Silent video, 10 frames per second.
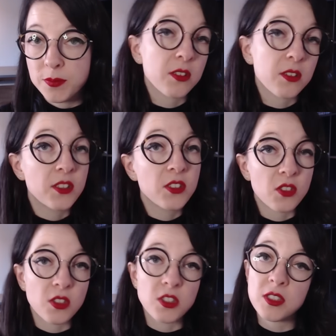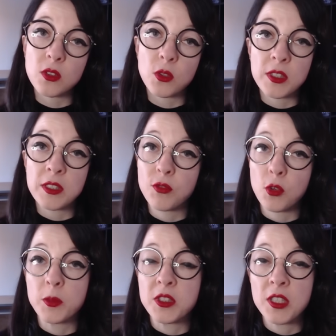Scientists are still looking
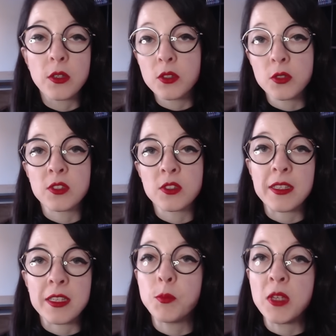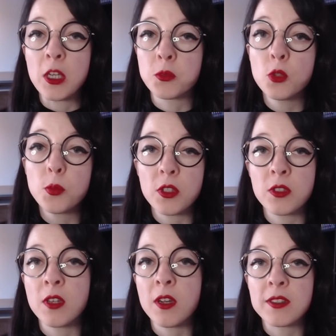for materials that can become
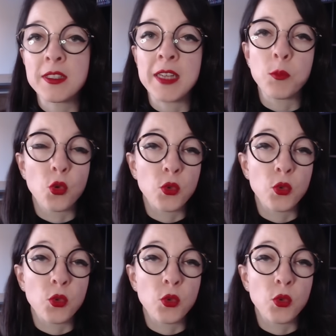superconducting at more